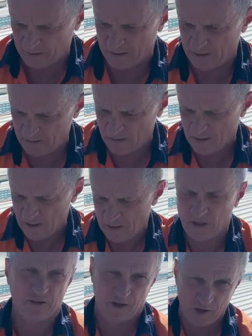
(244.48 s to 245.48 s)

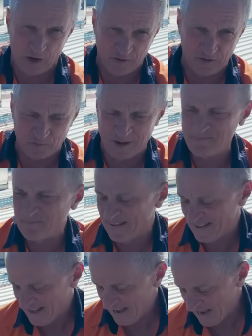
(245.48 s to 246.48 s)
because I know this one,
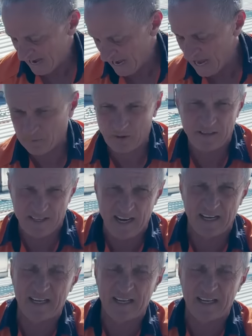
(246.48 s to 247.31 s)
110